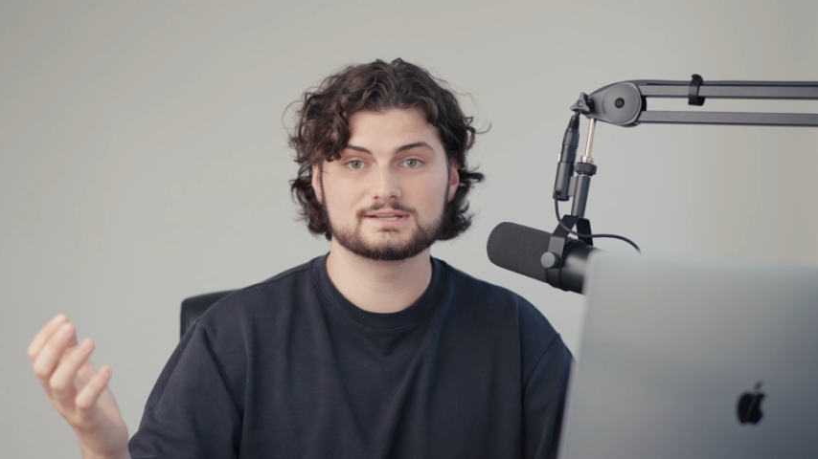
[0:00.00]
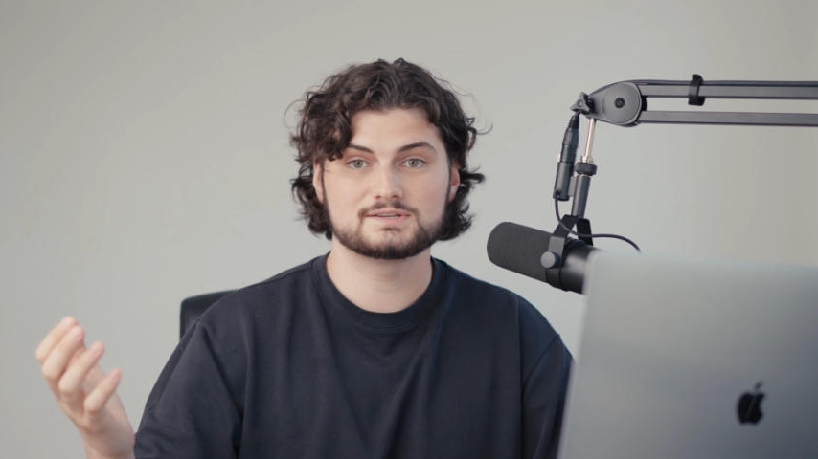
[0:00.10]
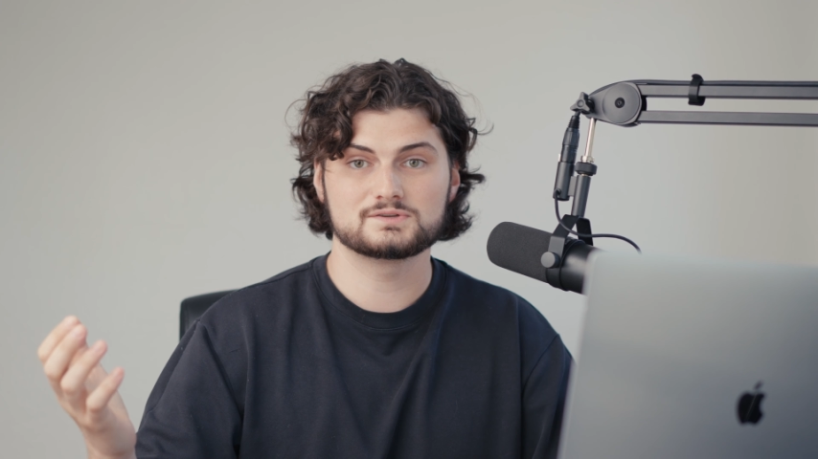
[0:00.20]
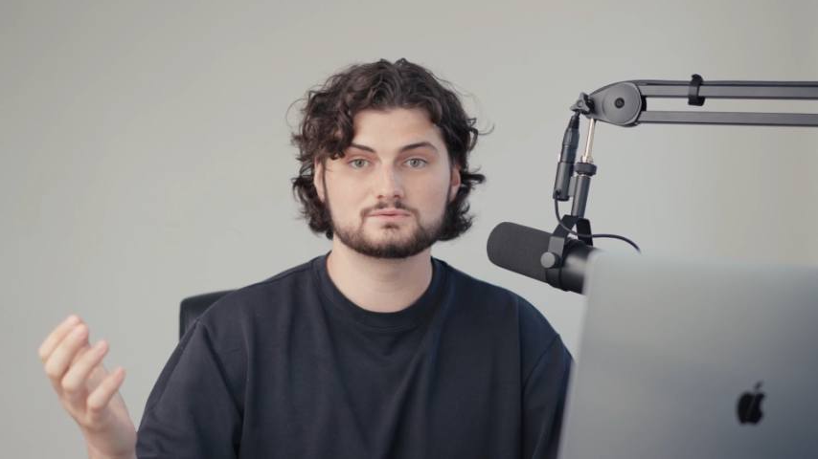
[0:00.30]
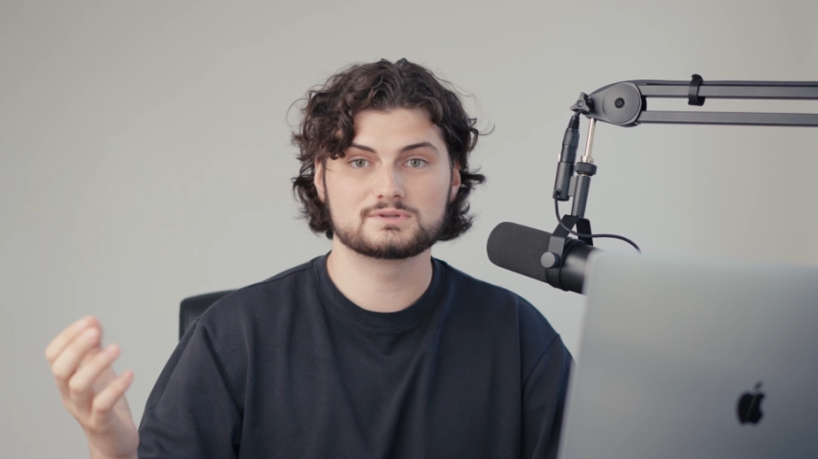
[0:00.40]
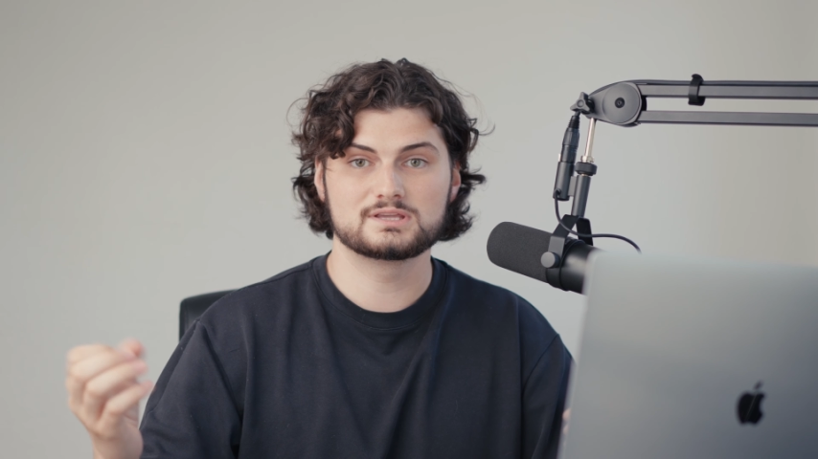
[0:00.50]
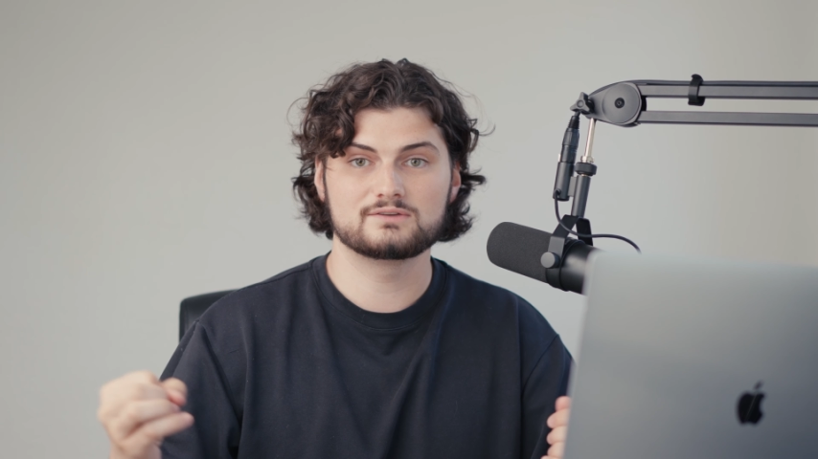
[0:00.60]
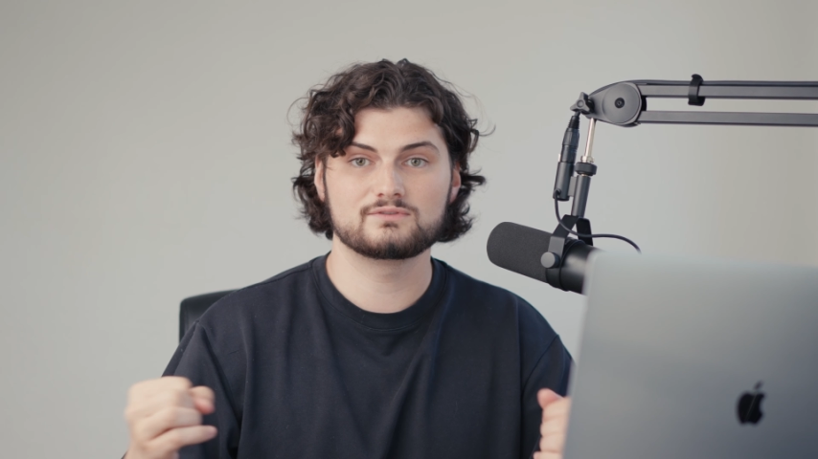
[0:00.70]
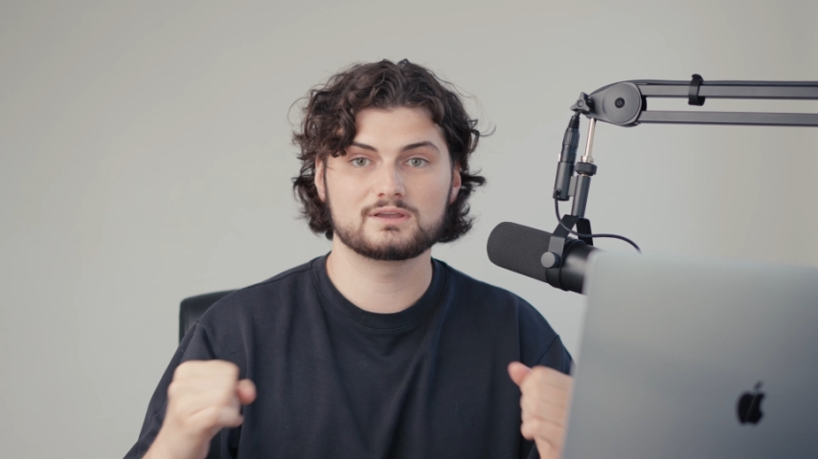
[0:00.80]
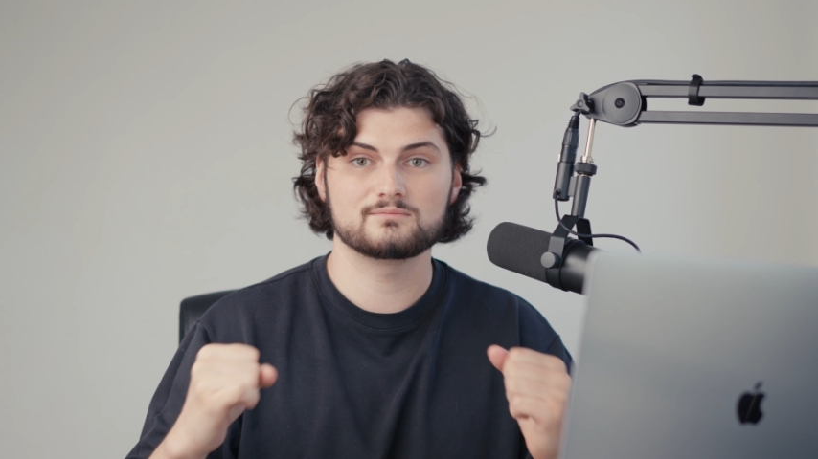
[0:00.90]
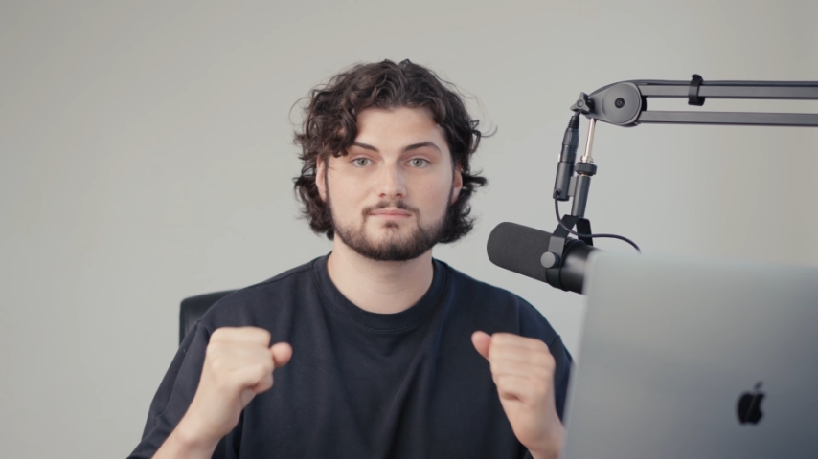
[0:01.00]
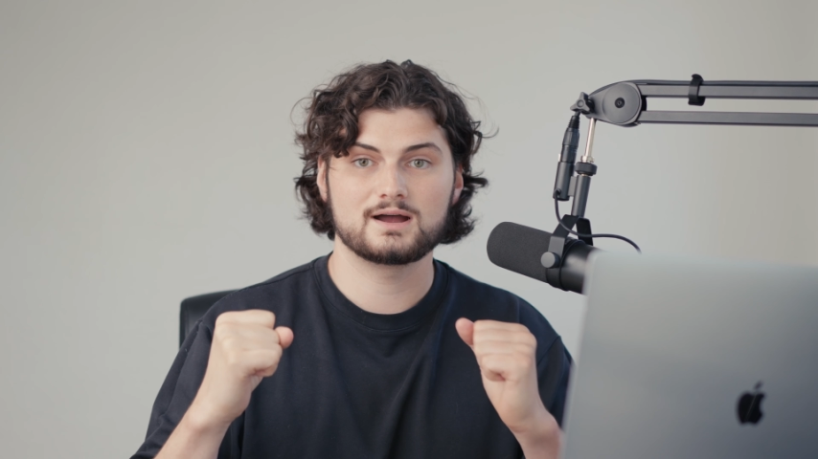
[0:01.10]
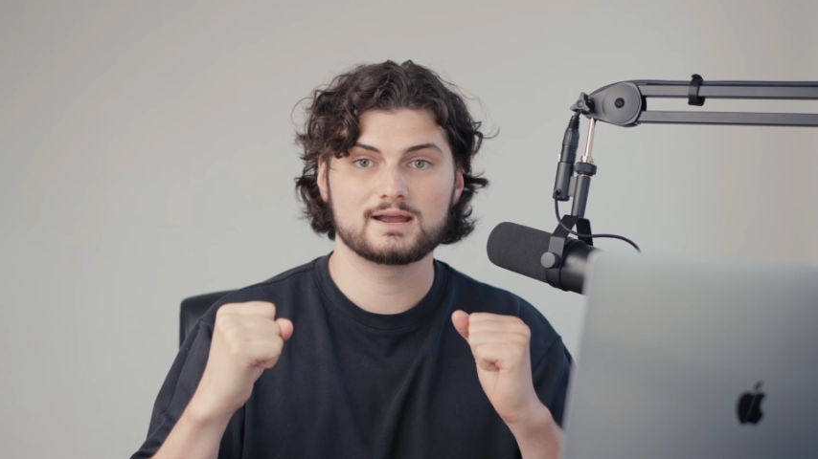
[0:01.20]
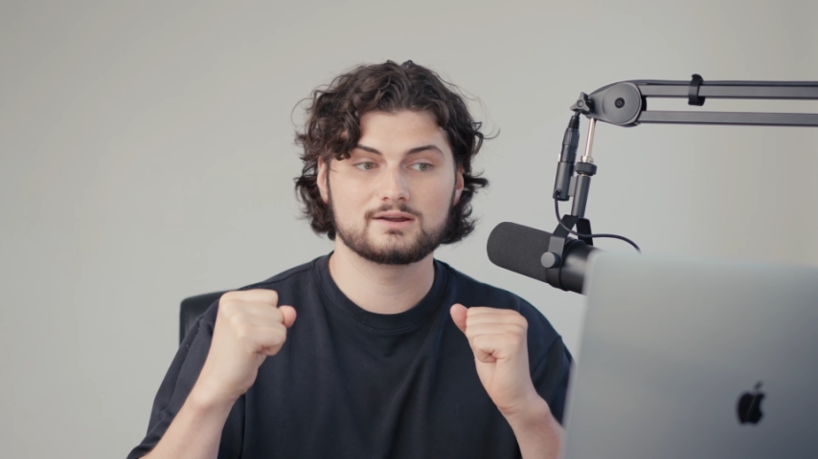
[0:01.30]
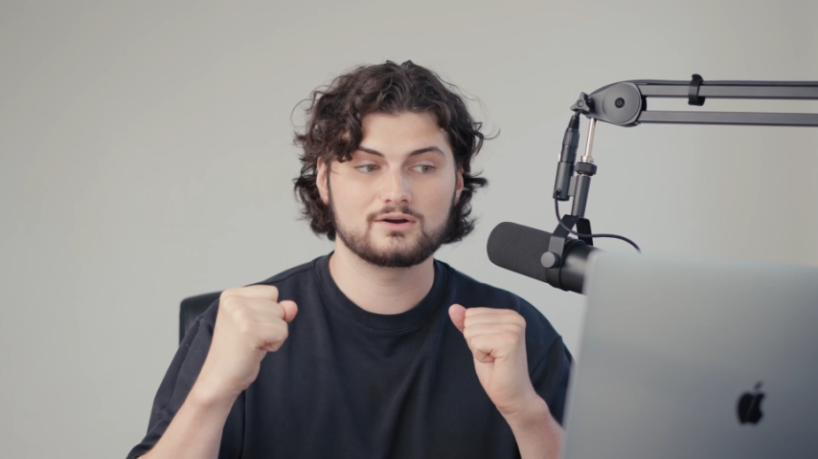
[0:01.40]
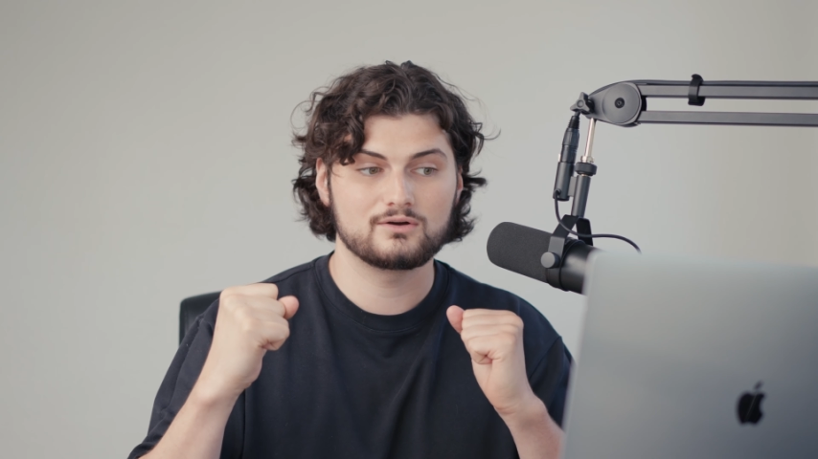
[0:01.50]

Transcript: to give it my